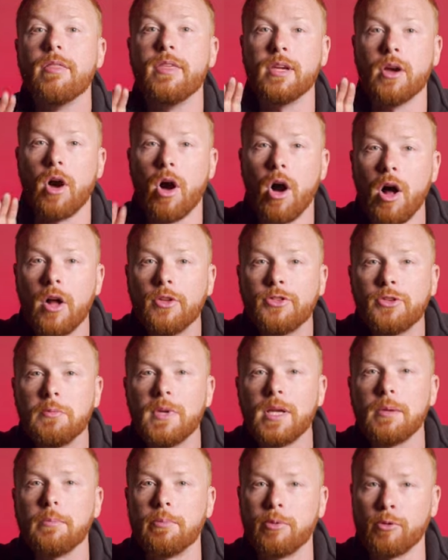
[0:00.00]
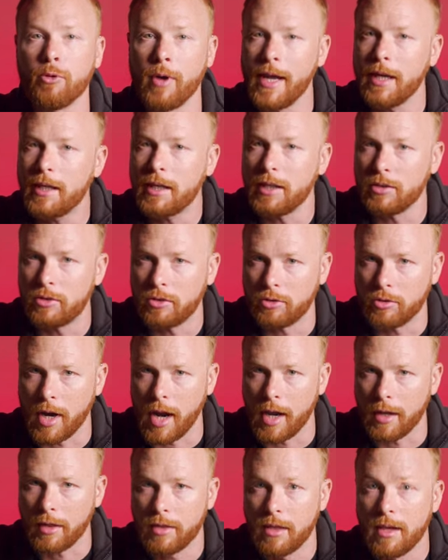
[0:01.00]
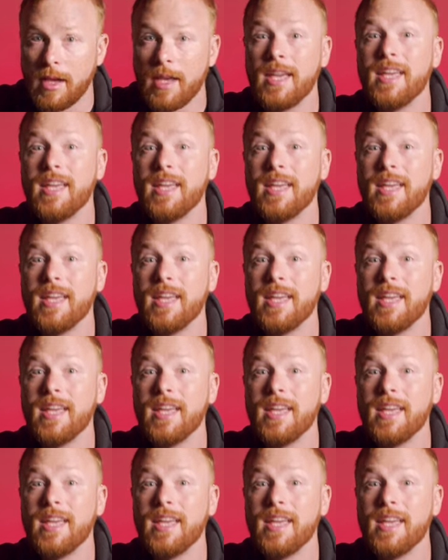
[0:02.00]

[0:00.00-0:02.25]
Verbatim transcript: The ultimate breaking strength